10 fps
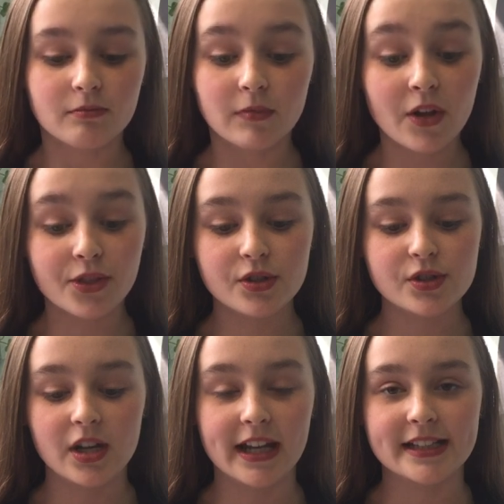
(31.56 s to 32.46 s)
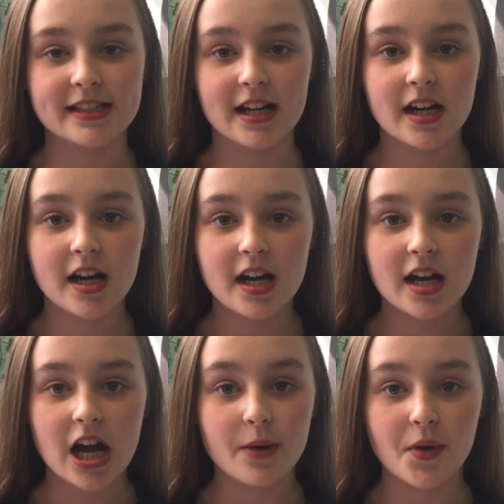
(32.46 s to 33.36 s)
A month or so later,
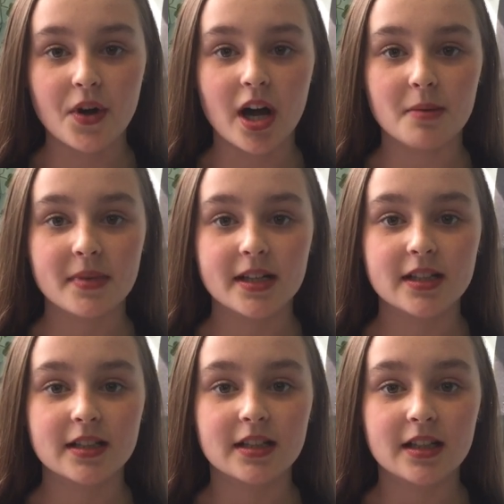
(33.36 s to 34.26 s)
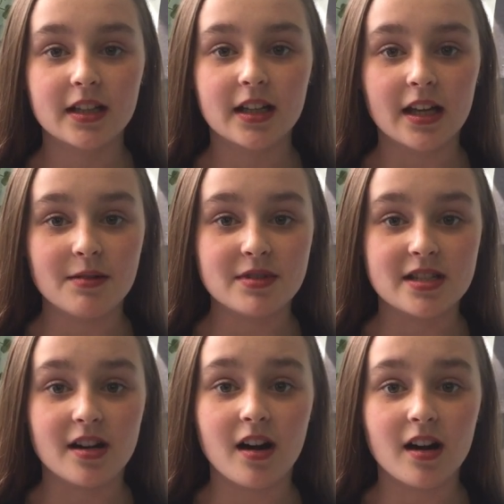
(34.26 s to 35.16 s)
I woke up. It was
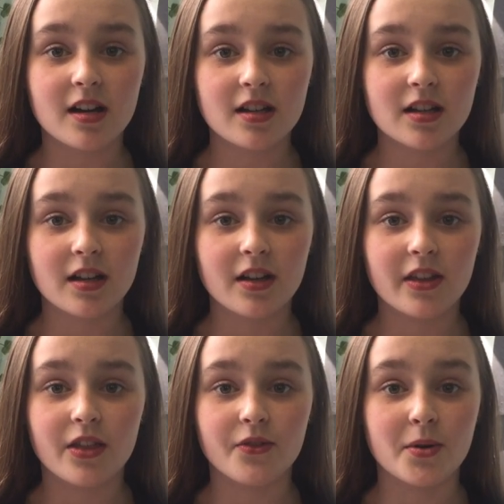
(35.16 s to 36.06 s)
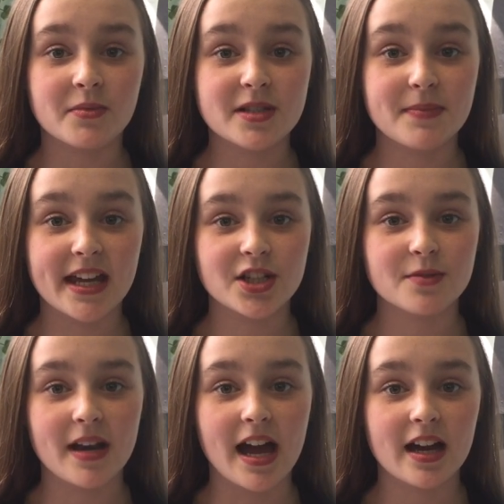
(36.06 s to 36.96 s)
dark. The room was
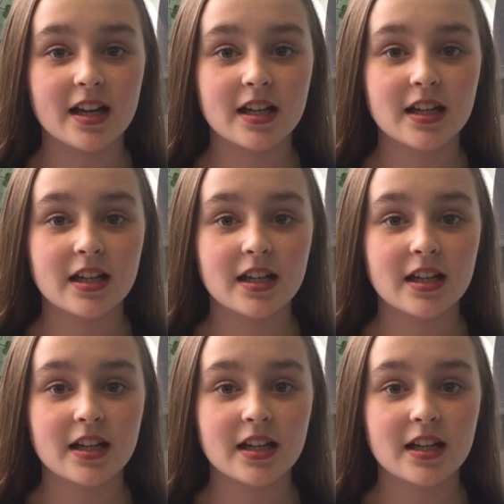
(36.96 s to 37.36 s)
pitch black.